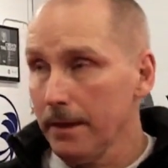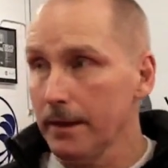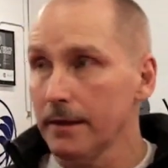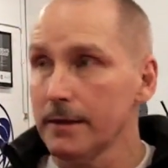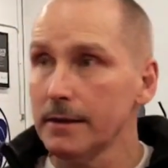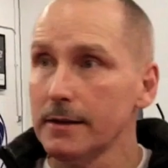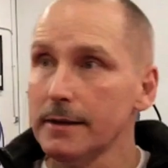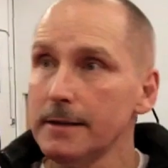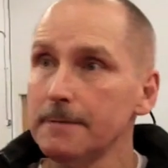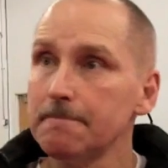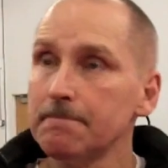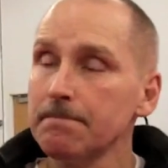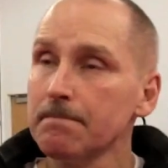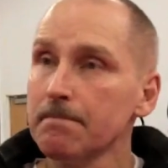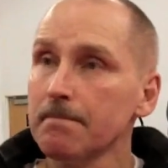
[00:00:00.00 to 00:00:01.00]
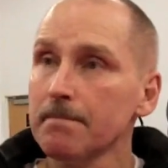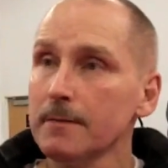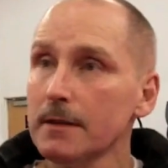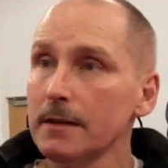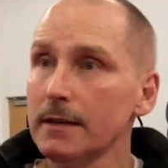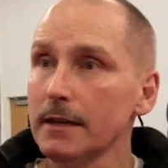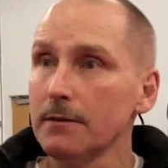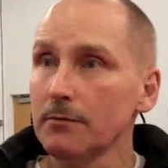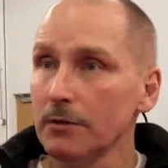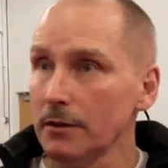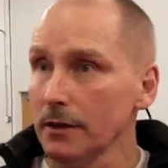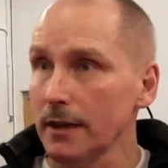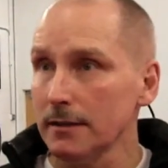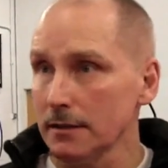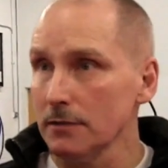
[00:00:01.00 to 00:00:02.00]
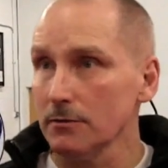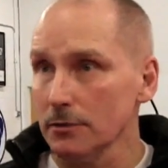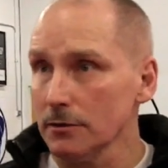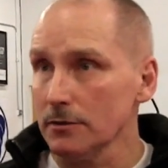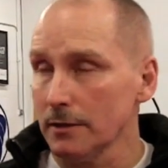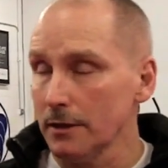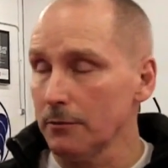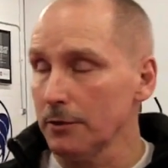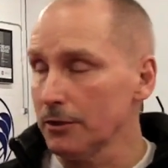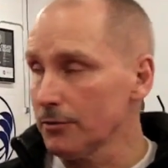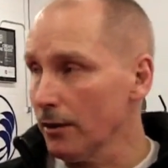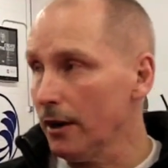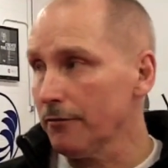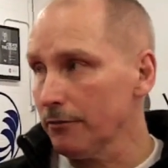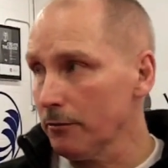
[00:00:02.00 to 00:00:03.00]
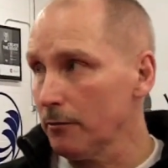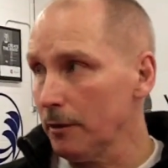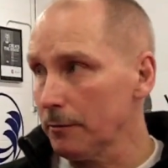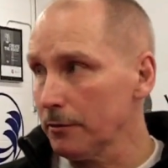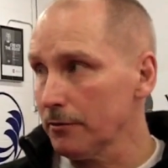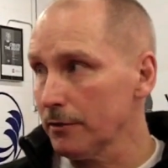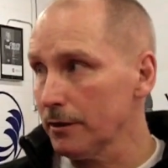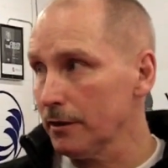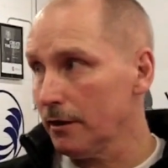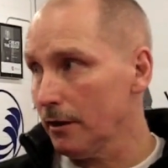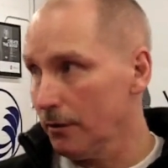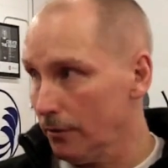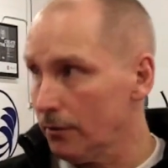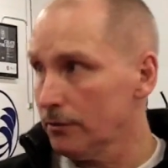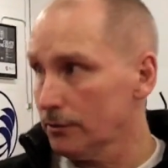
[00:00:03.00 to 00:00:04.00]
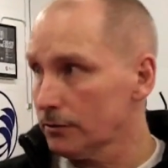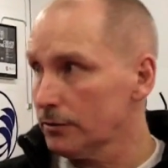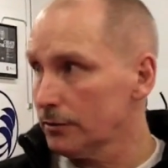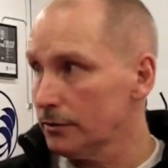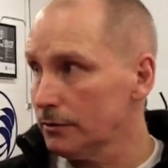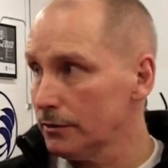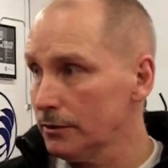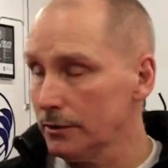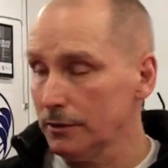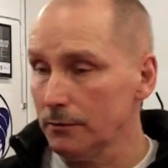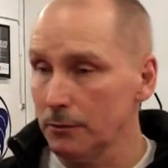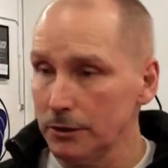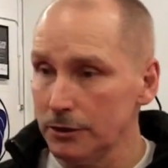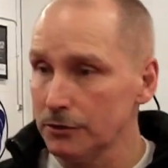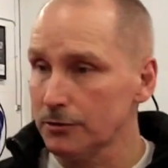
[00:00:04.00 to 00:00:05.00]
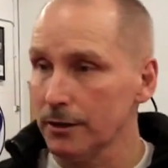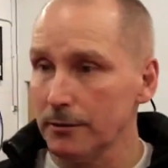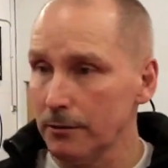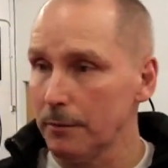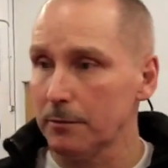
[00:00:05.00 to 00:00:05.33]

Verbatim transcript: And again, lessons that we draw from weaponry are those. You know, when you train